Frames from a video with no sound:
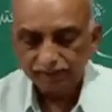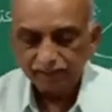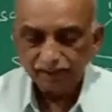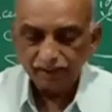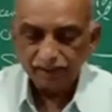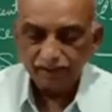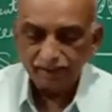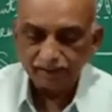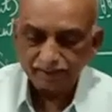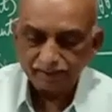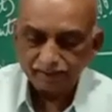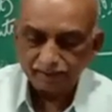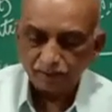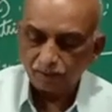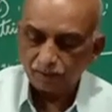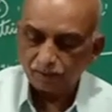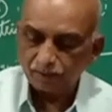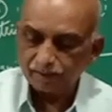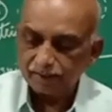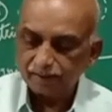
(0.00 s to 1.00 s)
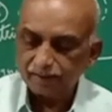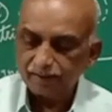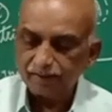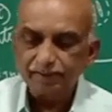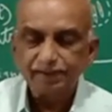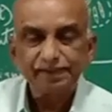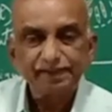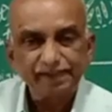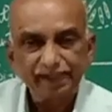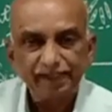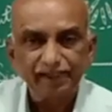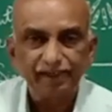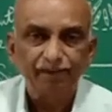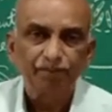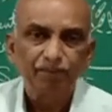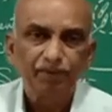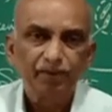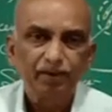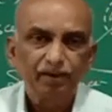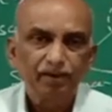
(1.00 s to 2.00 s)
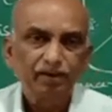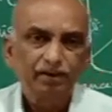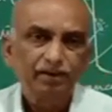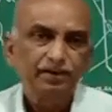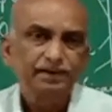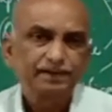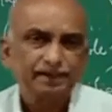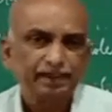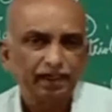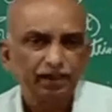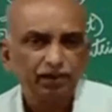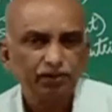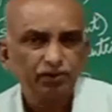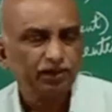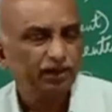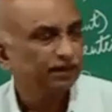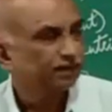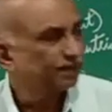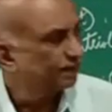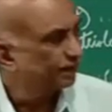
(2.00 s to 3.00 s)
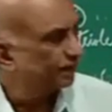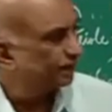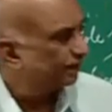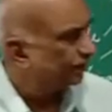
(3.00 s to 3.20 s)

is not seen. Cytokinesis is